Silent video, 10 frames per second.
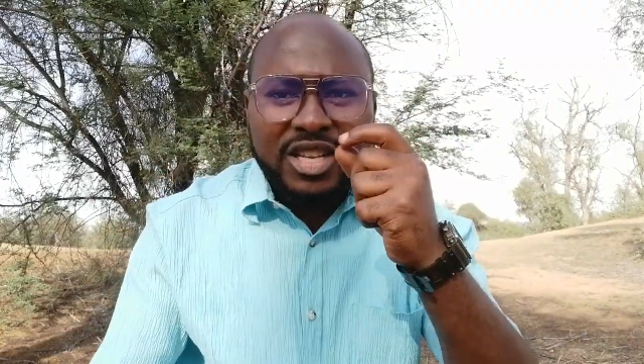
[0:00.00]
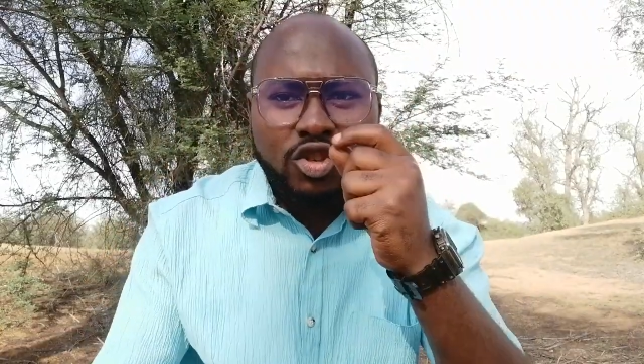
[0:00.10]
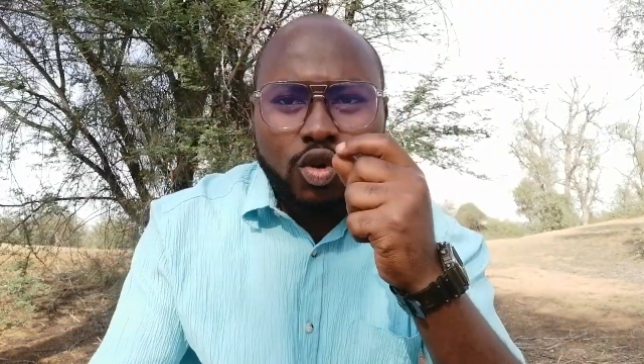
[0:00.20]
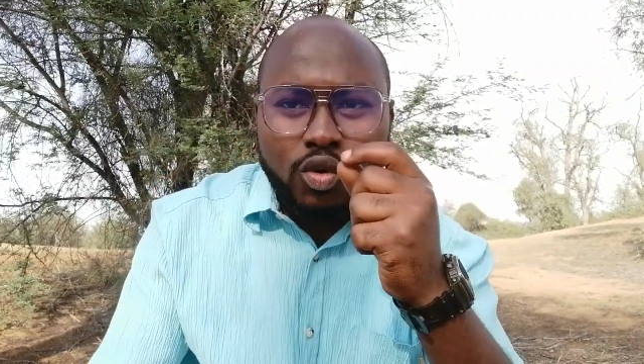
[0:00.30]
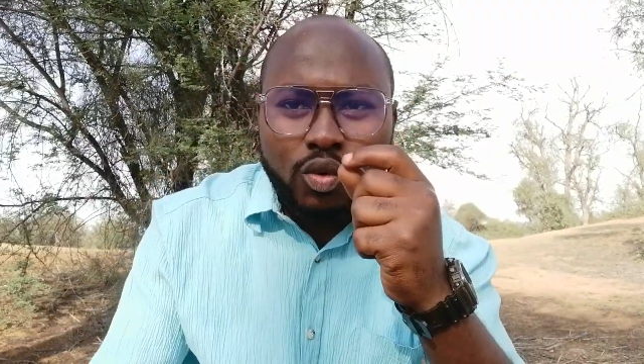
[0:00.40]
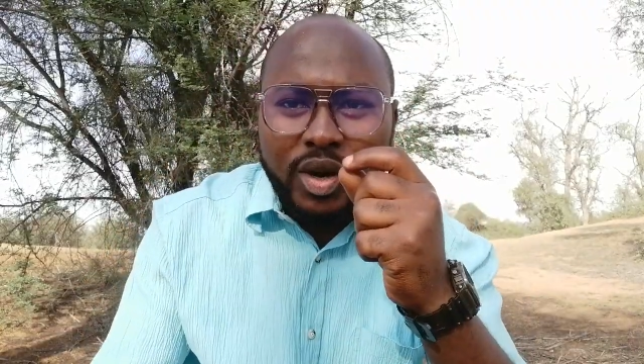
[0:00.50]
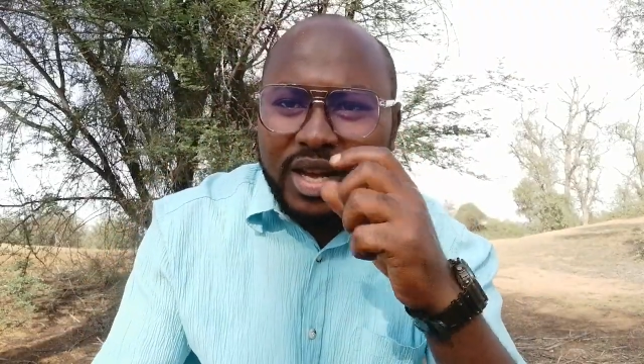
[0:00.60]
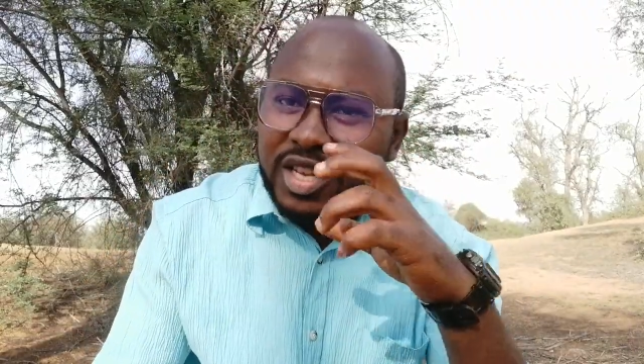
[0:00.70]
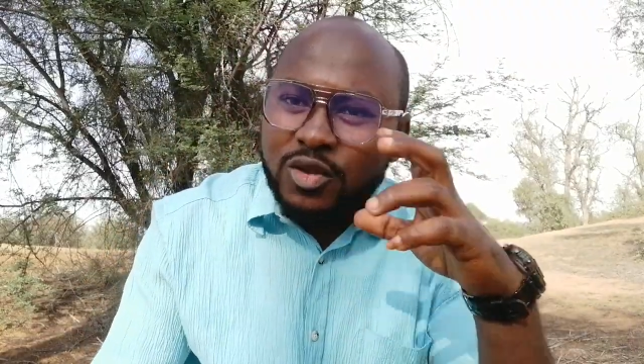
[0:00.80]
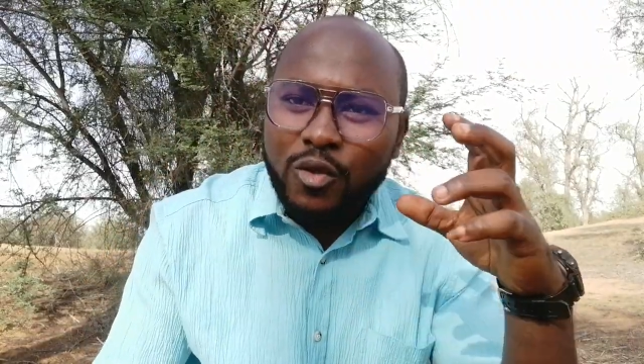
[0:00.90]
That
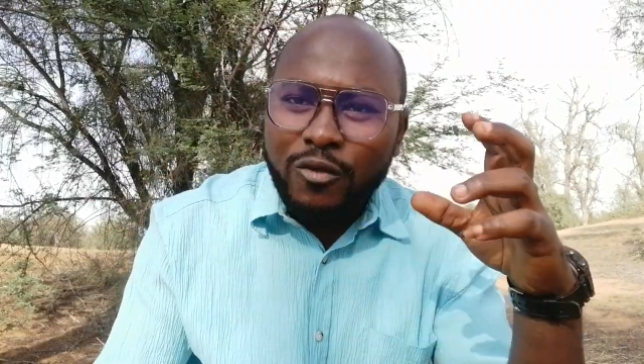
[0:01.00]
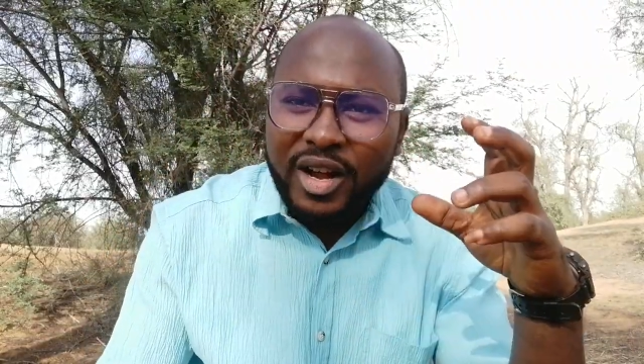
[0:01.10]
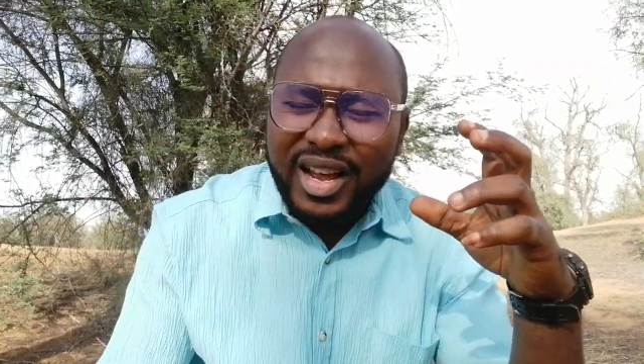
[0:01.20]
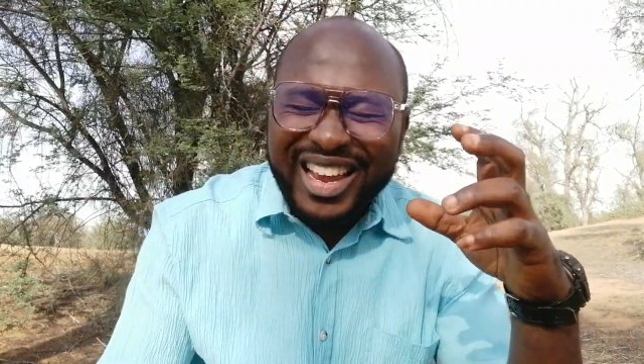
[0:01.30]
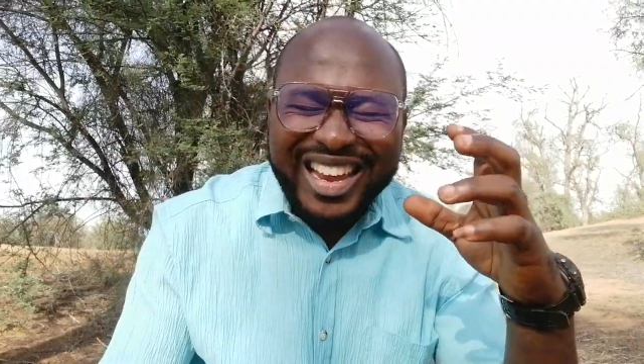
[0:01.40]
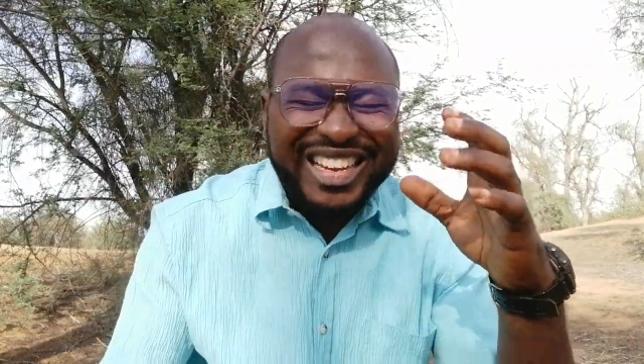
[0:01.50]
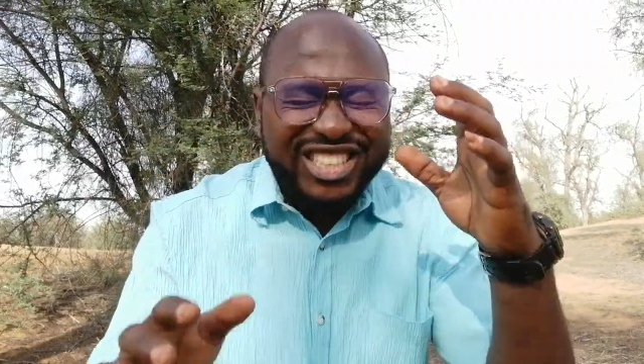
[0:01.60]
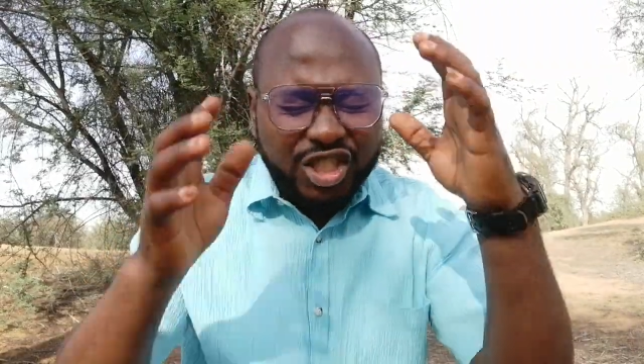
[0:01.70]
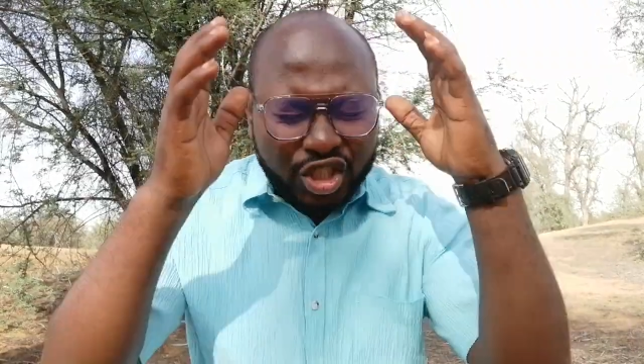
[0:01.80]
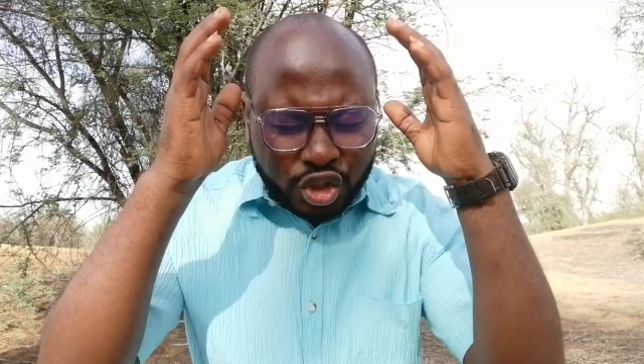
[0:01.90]
sorrow is over.
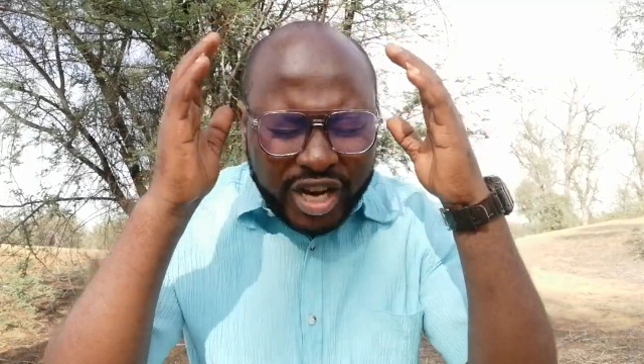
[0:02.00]
In